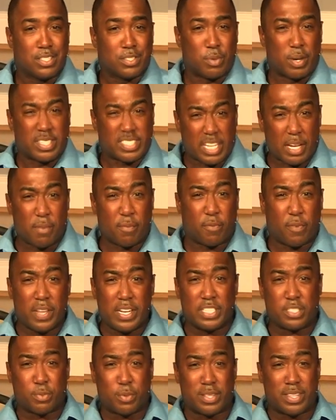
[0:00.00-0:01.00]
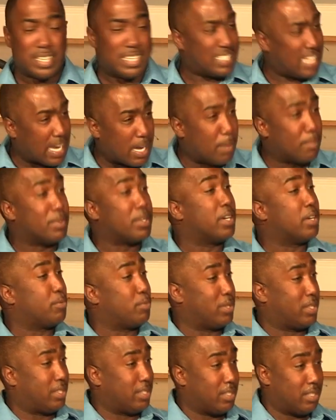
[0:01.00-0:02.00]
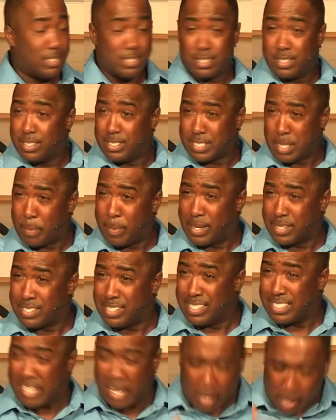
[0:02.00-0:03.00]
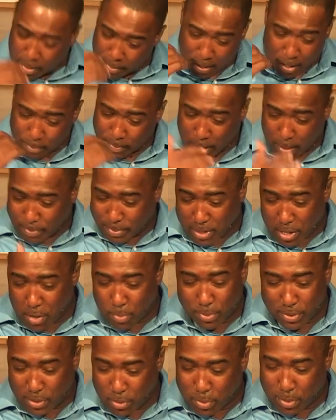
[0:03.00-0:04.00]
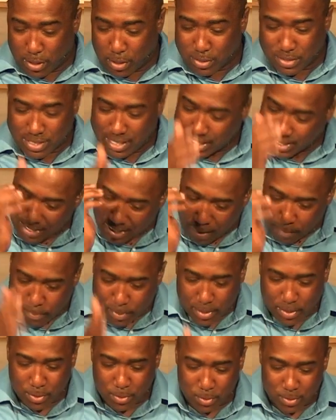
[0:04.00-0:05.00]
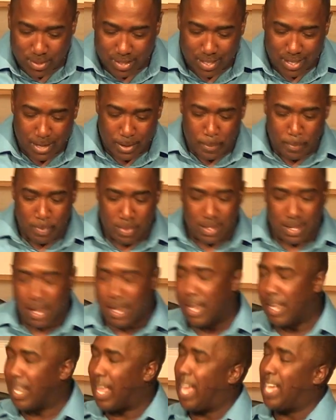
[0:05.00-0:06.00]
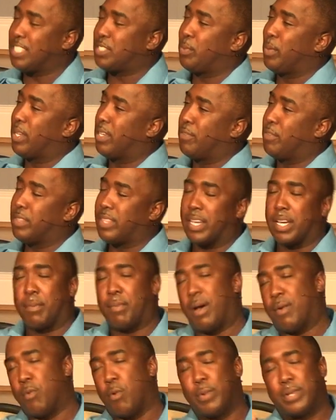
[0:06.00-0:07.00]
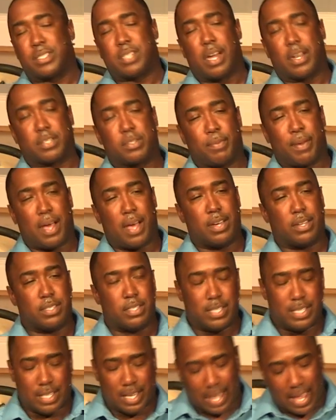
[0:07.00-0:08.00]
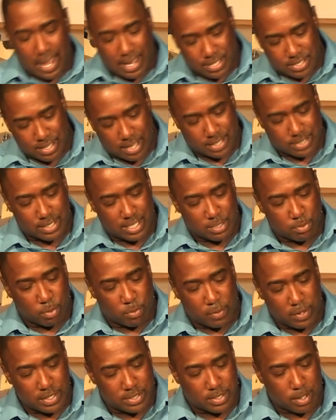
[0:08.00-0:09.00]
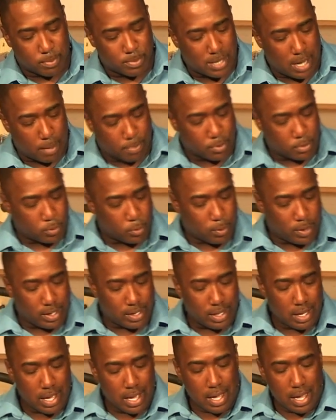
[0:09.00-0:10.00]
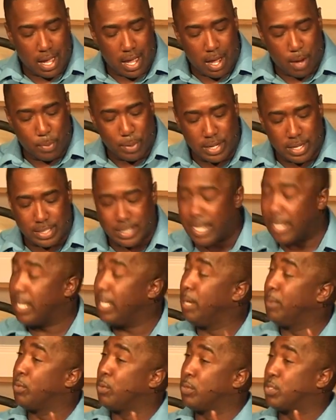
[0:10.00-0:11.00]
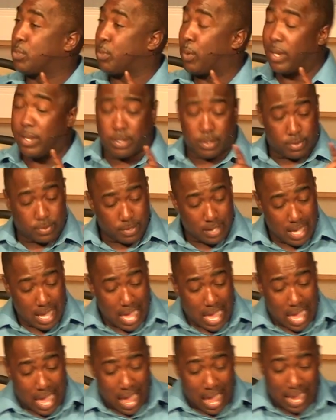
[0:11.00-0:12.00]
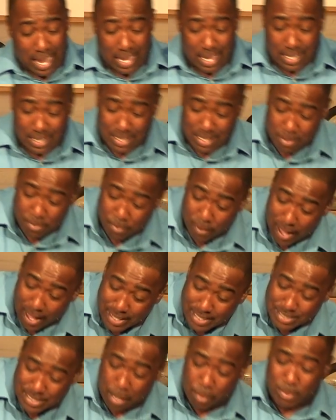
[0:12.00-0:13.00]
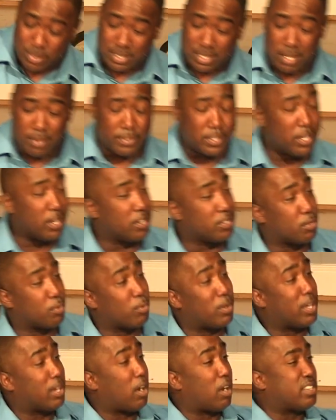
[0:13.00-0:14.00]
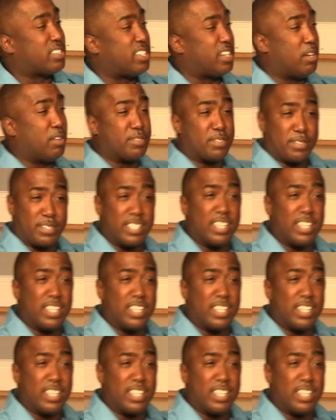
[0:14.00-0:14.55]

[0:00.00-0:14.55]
So when I say I'm finished with it, it's like I'm done with it. Does that make sense? I'm done with doing those things that I've been doing. Last week, if you think about what we talked about in the last section as we finished up chapter 3, we looked at Hebrews 12. And the advice that was given there to rid ourselves